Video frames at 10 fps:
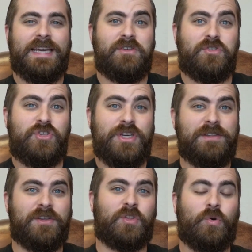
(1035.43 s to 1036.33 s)
Is
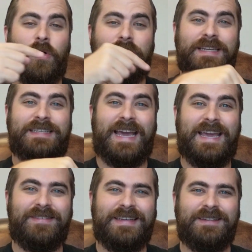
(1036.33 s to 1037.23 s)
Jesus quoting
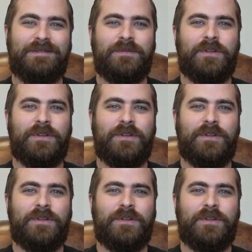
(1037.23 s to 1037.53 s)
David,